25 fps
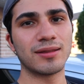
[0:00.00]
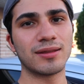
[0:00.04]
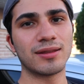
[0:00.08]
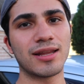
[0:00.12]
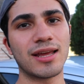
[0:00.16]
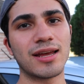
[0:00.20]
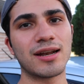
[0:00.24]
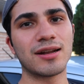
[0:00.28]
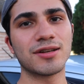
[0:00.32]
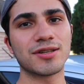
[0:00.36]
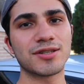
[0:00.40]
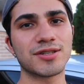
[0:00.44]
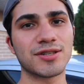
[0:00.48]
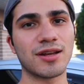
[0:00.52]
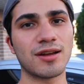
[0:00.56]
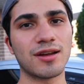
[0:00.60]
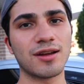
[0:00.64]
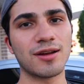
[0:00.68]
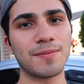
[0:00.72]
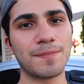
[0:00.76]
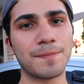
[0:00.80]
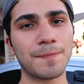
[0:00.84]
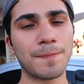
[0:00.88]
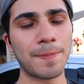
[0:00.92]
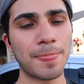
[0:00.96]
let us
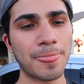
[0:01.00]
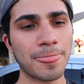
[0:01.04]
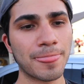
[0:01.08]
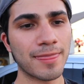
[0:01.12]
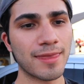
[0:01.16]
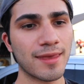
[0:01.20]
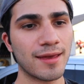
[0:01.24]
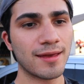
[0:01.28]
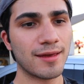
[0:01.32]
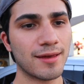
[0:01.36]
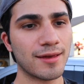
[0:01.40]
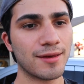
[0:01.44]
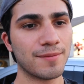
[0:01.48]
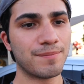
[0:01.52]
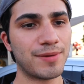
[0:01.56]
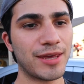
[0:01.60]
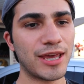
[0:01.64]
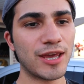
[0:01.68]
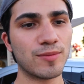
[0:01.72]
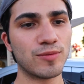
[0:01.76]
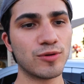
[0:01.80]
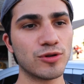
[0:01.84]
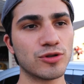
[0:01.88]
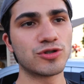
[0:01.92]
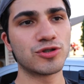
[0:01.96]

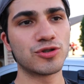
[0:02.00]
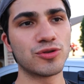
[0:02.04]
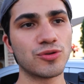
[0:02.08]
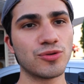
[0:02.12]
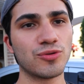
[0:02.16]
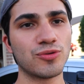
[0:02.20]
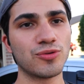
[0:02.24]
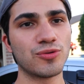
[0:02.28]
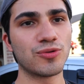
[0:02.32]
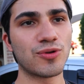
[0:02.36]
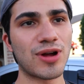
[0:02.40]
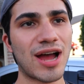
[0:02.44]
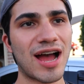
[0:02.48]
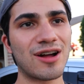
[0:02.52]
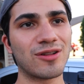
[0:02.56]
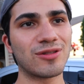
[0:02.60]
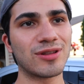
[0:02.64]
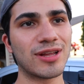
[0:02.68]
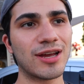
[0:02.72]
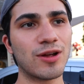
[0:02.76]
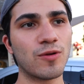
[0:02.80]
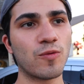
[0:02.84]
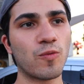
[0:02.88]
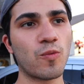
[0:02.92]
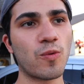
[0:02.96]
be able to
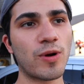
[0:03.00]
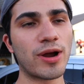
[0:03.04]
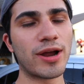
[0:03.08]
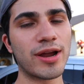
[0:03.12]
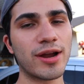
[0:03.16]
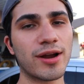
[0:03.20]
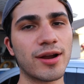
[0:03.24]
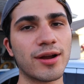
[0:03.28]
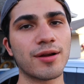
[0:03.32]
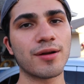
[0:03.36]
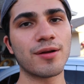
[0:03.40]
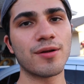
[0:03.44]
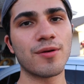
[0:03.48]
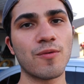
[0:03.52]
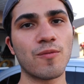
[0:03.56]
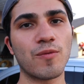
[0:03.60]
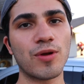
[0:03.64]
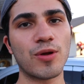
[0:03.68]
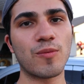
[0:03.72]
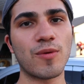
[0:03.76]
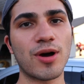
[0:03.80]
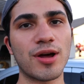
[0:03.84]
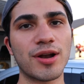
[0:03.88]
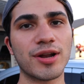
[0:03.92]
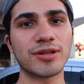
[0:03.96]
outline where
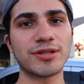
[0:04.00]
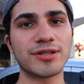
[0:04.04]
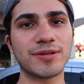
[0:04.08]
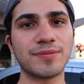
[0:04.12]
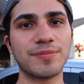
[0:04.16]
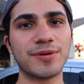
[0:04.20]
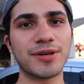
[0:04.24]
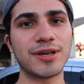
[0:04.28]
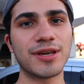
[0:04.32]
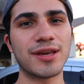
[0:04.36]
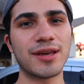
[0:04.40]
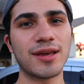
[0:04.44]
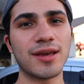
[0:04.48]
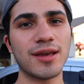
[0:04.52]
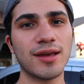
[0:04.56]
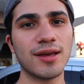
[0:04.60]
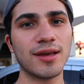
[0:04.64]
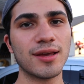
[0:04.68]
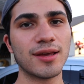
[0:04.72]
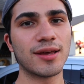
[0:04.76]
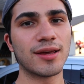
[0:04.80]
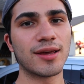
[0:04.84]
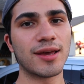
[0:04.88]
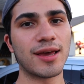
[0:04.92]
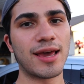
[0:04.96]
we want it to be
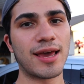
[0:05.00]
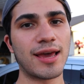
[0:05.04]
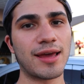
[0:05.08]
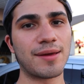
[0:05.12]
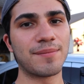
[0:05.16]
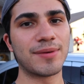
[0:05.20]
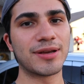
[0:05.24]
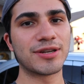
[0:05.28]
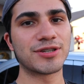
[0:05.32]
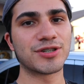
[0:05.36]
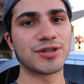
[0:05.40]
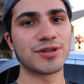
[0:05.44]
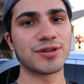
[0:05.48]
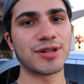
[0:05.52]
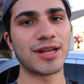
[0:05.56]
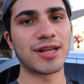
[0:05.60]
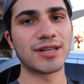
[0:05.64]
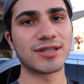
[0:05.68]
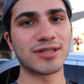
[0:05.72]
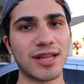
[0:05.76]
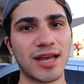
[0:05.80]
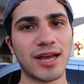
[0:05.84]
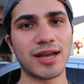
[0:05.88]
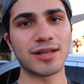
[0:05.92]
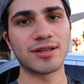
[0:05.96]
and make sure that
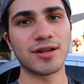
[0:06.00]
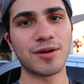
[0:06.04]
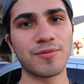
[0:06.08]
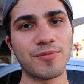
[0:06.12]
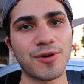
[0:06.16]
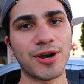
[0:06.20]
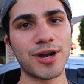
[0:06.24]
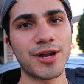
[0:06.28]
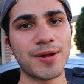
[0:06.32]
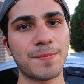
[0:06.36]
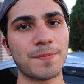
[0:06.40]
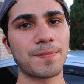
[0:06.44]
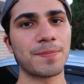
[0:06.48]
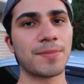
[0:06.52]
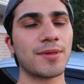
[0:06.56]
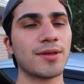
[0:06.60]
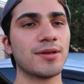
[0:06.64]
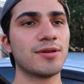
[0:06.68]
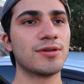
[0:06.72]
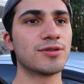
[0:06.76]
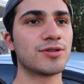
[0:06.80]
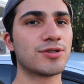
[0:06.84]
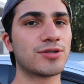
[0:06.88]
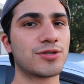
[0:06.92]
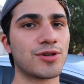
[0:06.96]
it's lined up right.
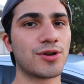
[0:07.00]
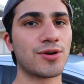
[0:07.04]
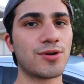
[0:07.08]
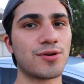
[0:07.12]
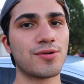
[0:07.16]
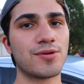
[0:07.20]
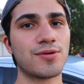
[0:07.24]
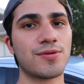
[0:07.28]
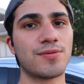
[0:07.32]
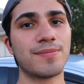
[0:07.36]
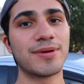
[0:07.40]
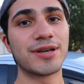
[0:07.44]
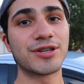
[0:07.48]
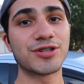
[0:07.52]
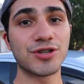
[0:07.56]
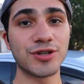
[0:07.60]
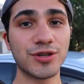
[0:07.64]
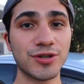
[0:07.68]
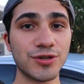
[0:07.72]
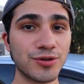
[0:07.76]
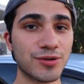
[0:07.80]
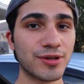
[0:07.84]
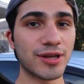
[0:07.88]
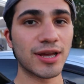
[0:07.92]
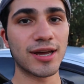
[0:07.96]
So make sure
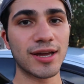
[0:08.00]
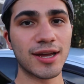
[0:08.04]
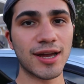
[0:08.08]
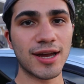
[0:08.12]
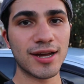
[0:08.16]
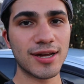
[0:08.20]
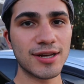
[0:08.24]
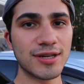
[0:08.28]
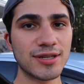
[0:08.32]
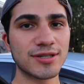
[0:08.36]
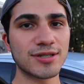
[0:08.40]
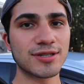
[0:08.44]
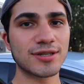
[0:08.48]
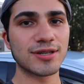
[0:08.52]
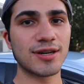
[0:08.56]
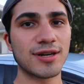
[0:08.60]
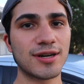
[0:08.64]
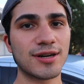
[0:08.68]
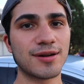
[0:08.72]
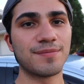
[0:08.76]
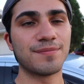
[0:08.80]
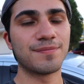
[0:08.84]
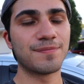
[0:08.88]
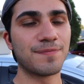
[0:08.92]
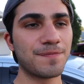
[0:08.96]
you do that, guys.
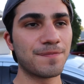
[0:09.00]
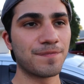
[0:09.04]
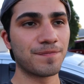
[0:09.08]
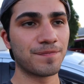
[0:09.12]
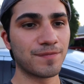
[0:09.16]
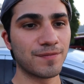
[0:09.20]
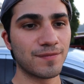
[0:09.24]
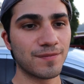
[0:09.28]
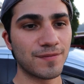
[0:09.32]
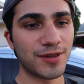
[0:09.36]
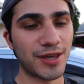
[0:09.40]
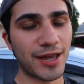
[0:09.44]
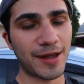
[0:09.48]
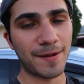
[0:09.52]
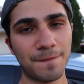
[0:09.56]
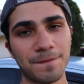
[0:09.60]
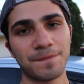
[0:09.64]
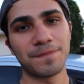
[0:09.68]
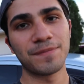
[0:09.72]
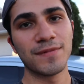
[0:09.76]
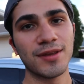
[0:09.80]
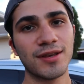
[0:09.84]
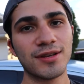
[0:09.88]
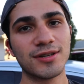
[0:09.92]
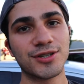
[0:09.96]
Yeah,
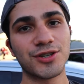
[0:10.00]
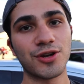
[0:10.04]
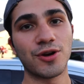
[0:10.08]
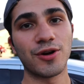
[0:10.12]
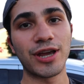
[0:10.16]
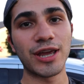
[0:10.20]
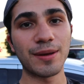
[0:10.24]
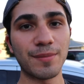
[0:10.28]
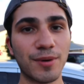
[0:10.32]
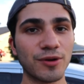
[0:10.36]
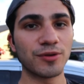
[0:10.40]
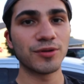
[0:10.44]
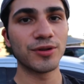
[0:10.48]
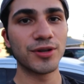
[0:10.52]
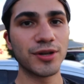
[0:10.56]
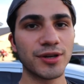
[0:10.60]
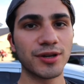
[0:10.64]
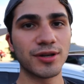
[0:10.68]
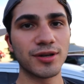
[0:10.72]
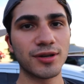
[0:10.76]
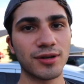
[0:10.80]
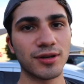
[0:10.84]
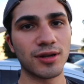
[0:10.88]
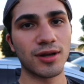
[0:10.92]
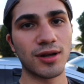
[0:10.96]
so it came out really
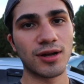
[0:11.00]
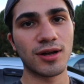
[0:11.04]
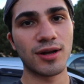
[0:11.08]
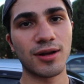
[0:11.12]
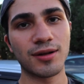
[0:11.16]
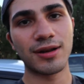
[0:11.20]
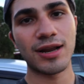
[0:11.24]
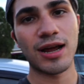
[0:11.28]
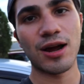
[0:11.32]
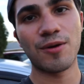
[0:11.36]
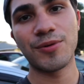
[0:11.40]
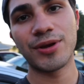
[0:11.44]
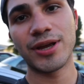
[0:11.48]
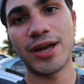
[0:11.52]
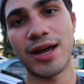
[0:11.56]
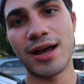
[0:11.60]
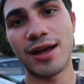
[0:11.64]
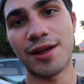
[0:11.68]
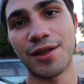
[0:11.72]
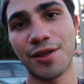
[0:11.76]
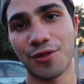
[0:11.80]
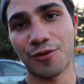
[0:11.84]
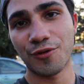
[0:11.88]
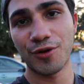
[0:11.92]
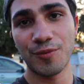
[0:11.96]
good. Now we
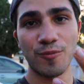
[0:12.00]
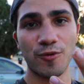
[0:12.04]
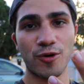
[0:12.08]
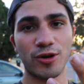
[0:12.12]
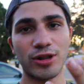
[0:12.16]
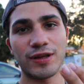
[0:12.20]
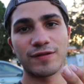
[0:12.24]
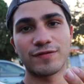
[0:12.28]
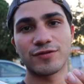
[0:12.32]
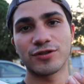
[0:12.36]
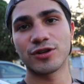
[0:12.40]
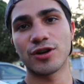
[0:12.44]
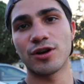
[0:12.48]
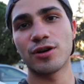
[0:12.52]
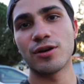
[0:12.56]
got 3 more left to